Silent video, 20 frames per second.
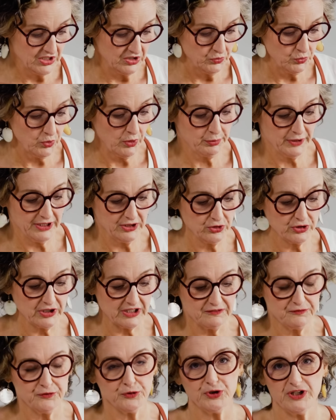What we're
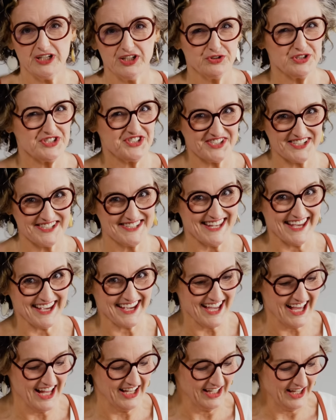looking for here is just that
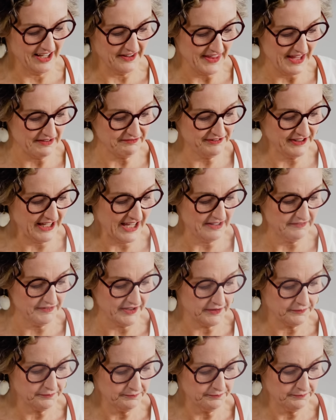colour, that flavour.